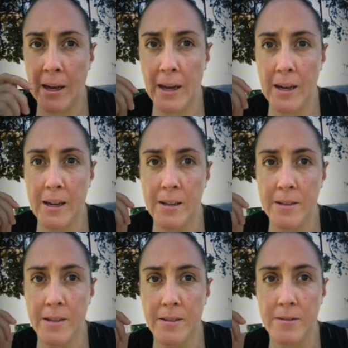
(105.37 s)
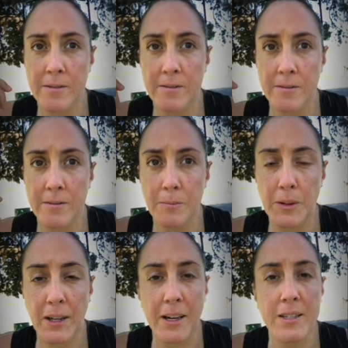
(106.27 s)
And
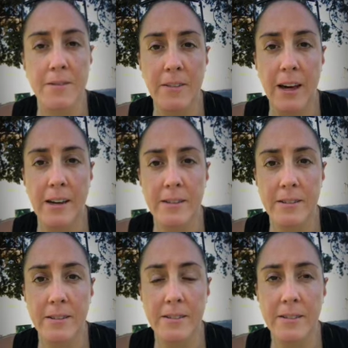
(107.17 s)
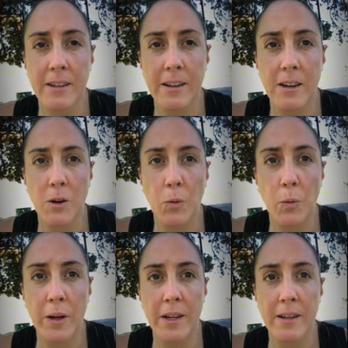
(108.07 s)
because of that,
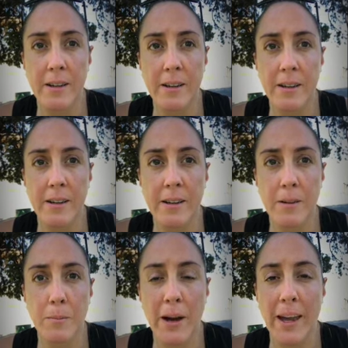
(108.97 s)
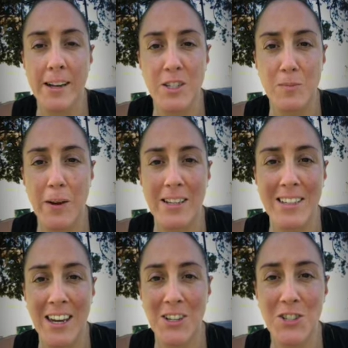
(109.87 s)
when my
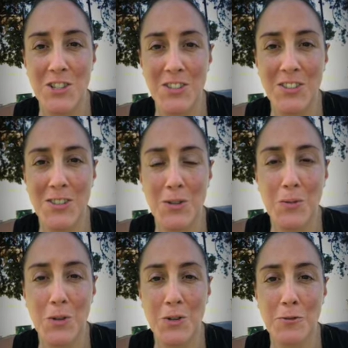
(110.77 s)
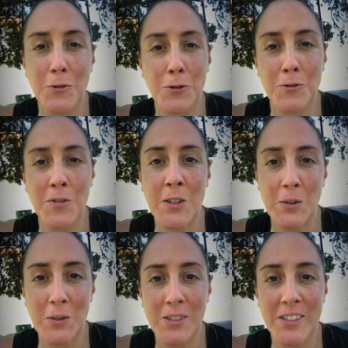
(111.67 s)
expectations weren't
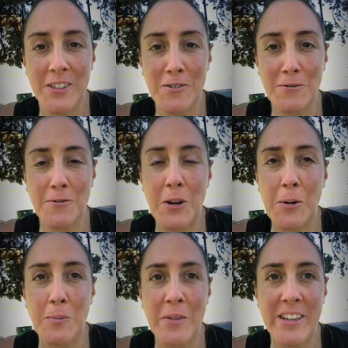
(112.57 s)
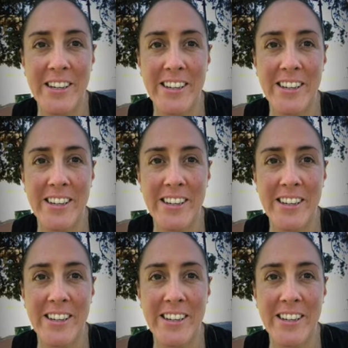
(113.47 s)
fulfilled from